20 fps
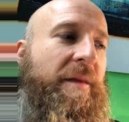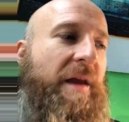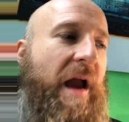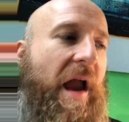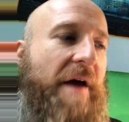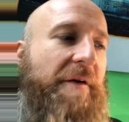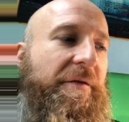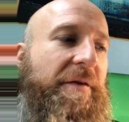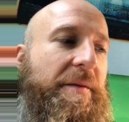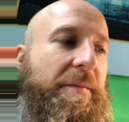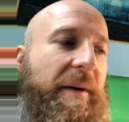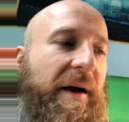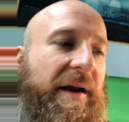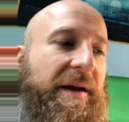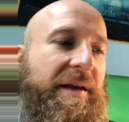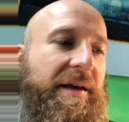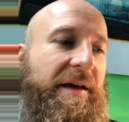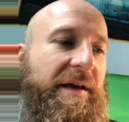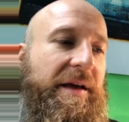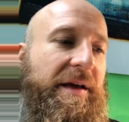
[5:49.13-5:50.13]

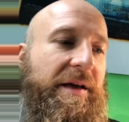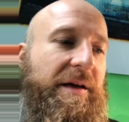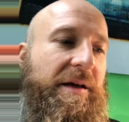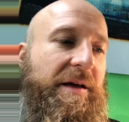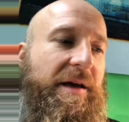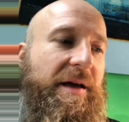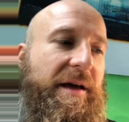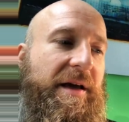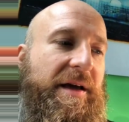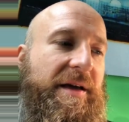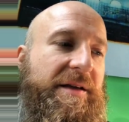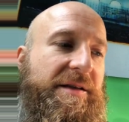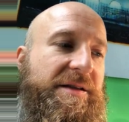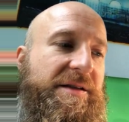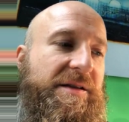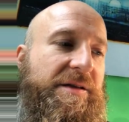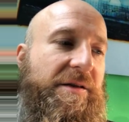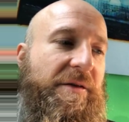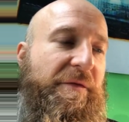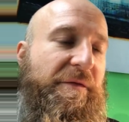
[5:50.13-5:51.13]
Everybody
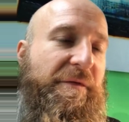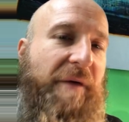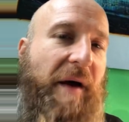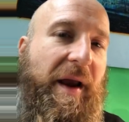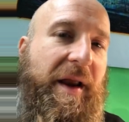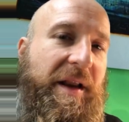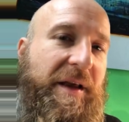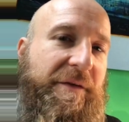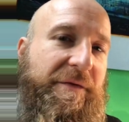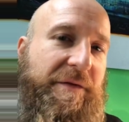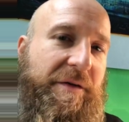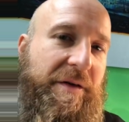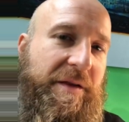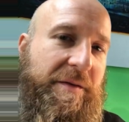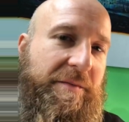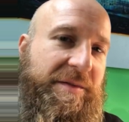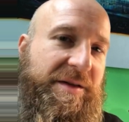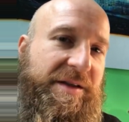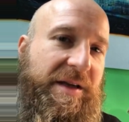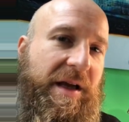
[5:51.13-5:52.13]
is fighting for
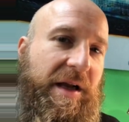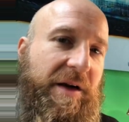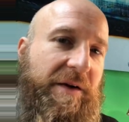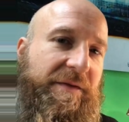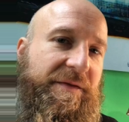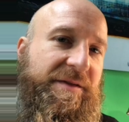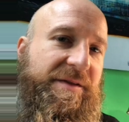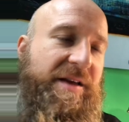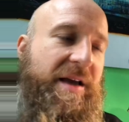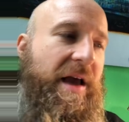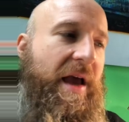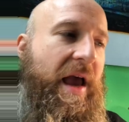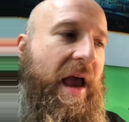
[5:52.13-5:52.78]
themselves.